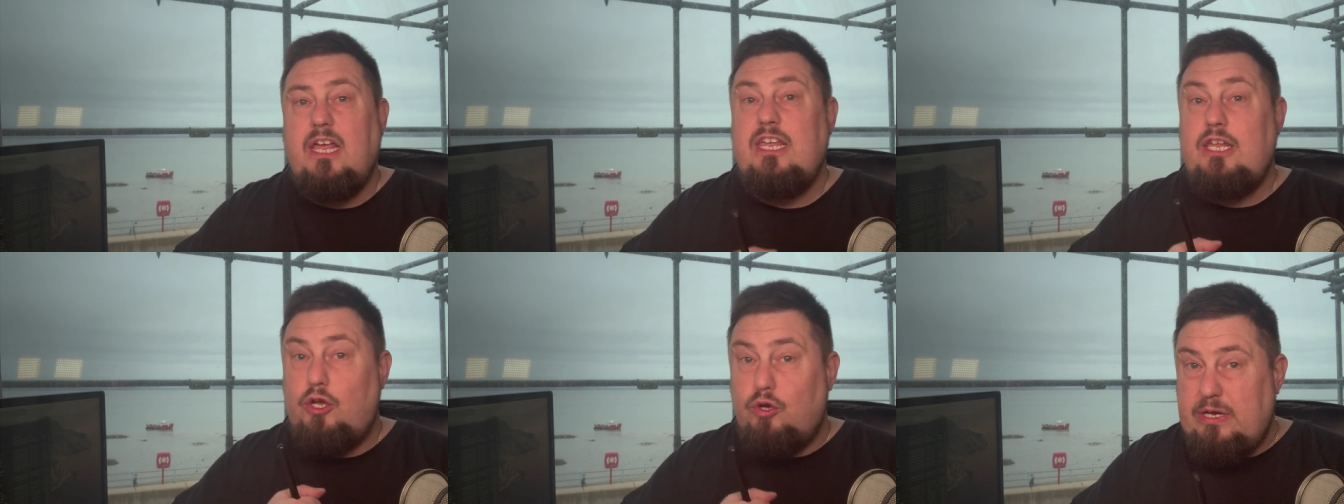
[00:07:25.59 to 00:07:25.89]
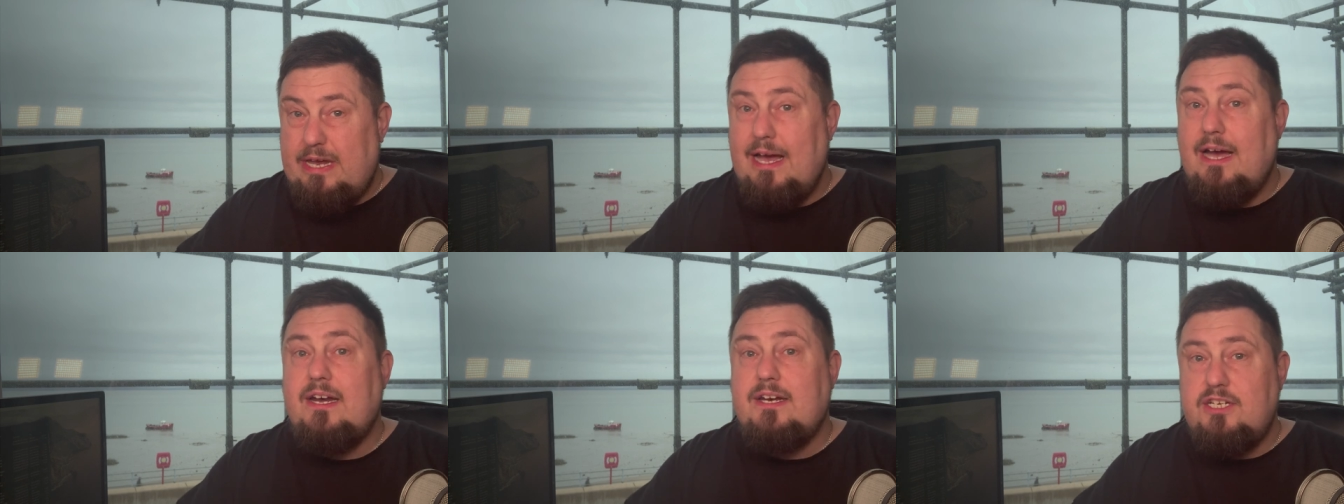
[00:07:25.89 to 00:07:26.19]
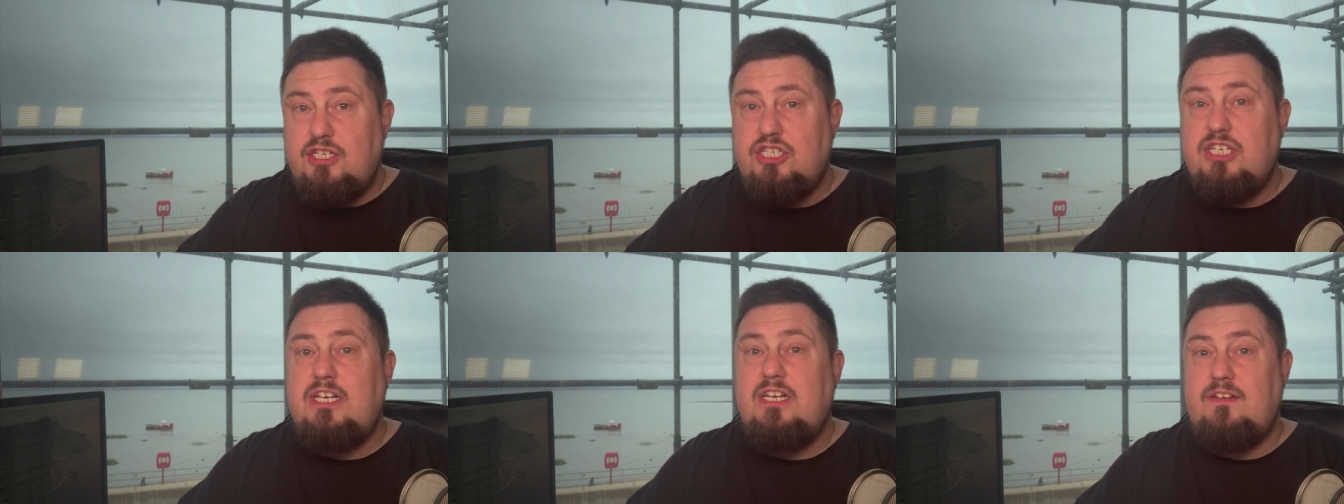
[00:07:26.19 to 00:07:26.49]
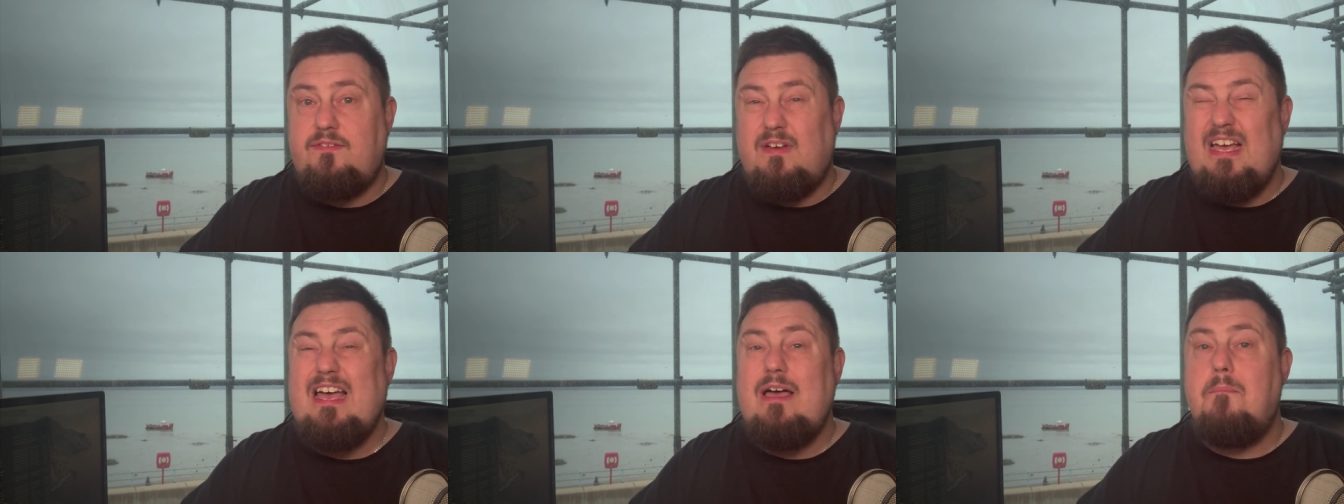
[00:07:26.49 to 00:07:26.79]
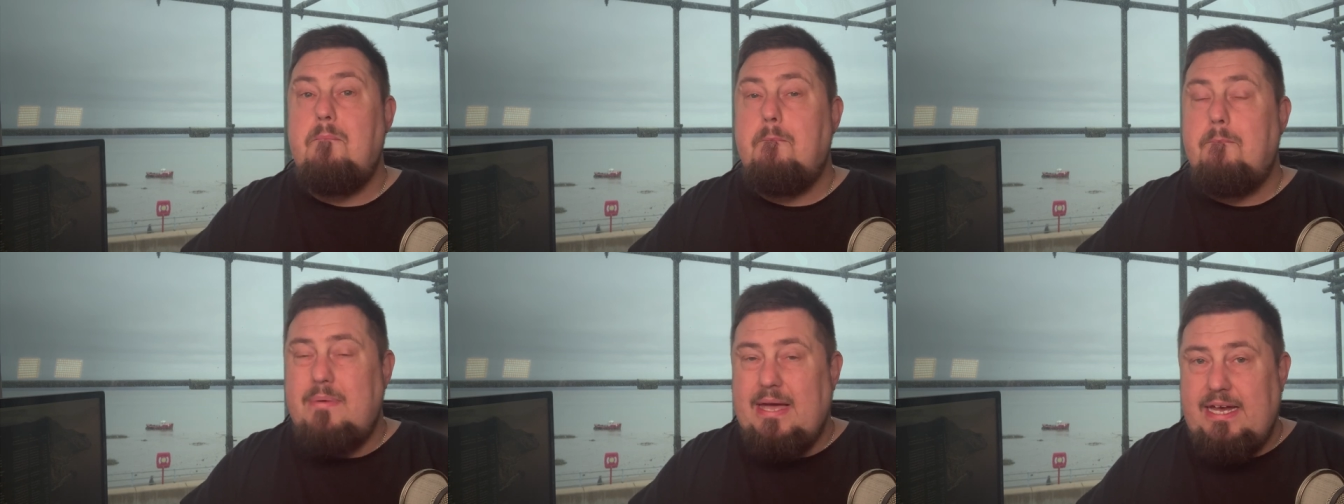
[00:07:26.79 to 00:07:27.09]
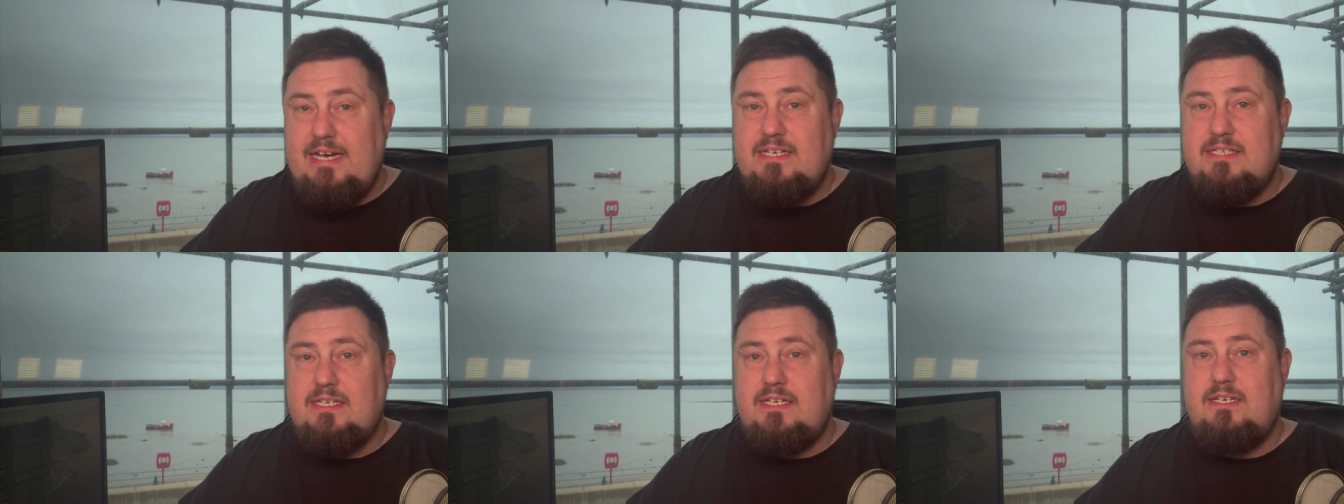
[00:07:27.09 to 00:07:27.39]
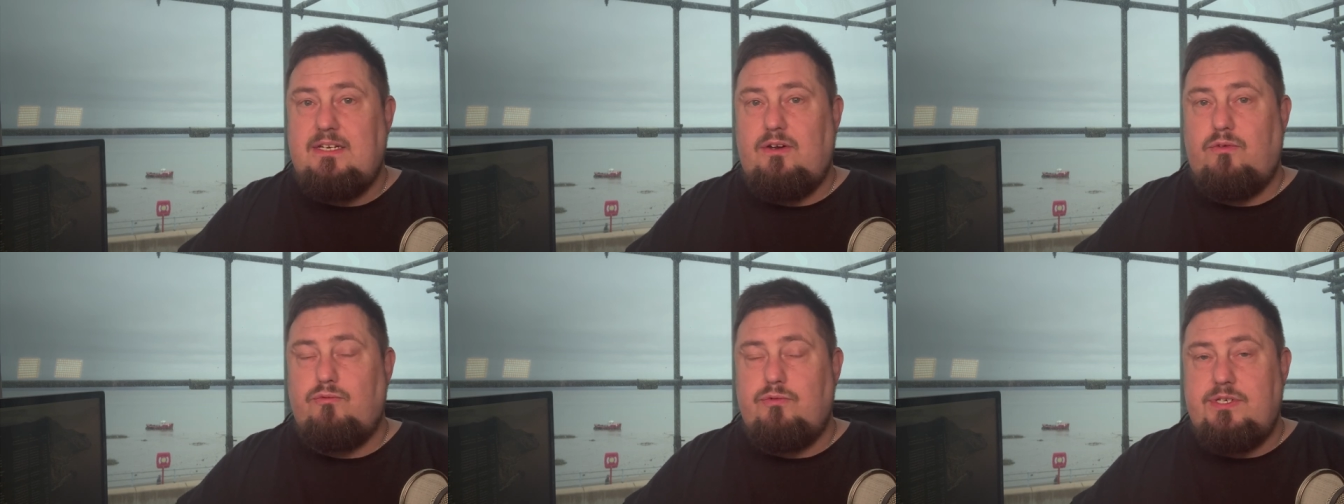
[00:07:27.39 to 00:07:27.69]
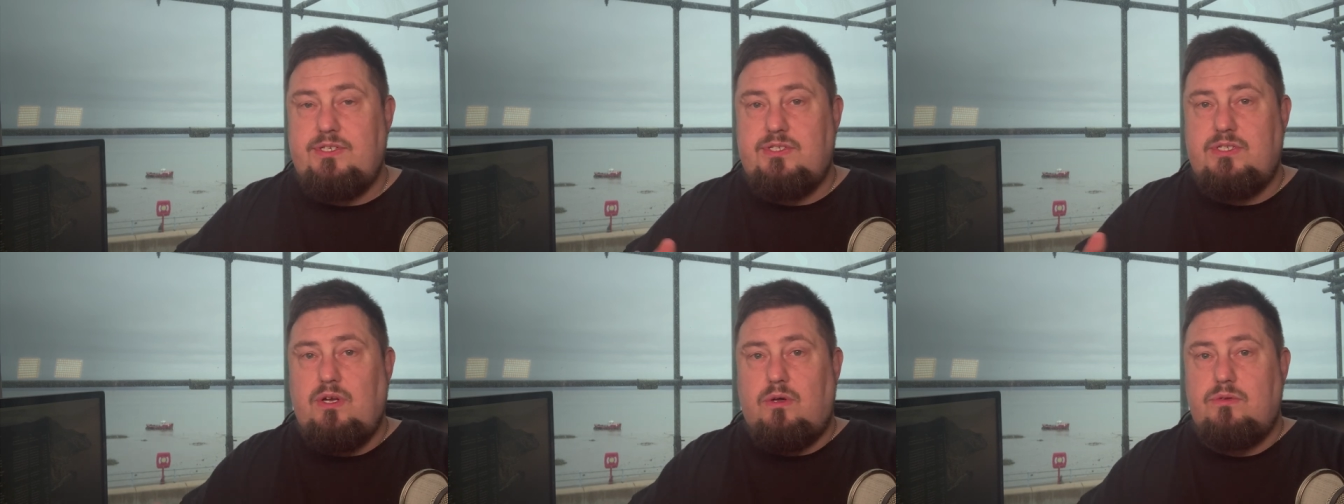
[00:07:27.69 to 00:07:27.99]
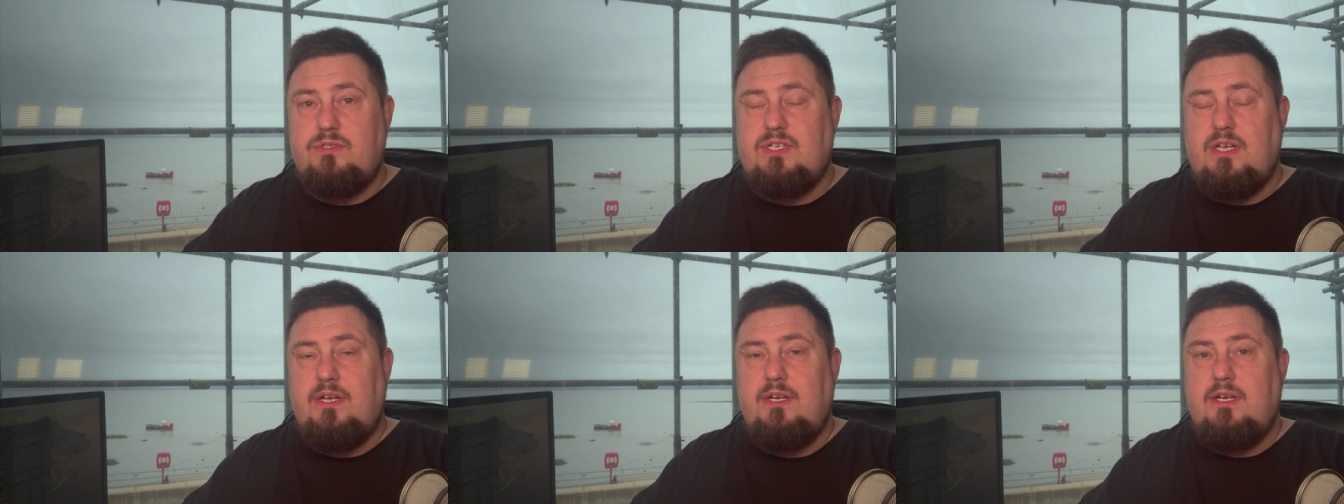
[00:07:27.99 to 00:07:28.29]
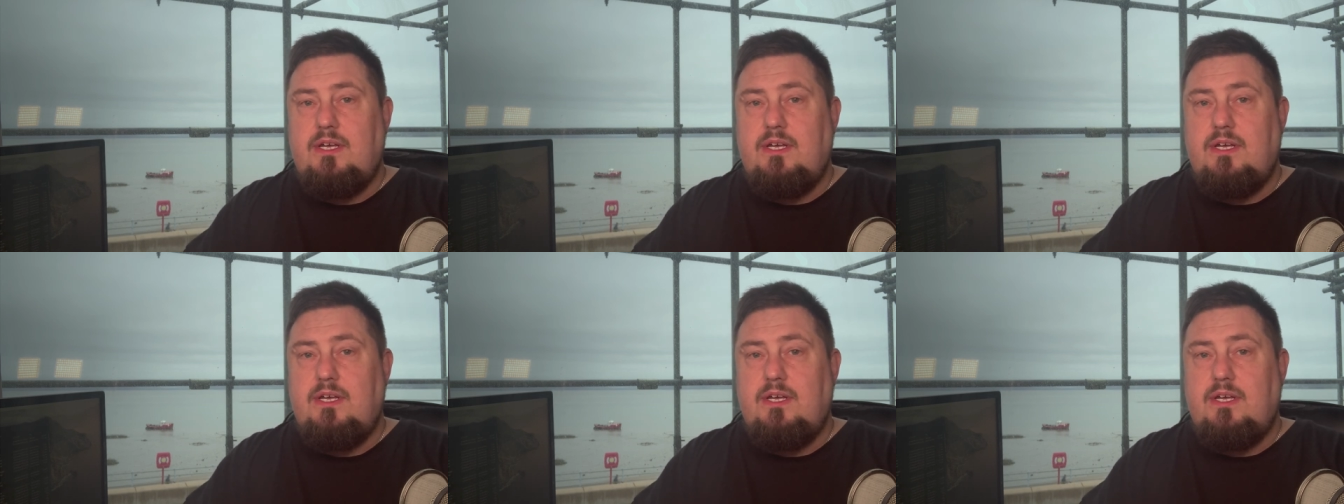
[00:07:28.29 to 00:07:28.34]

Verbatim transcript: you can achieve amazing results.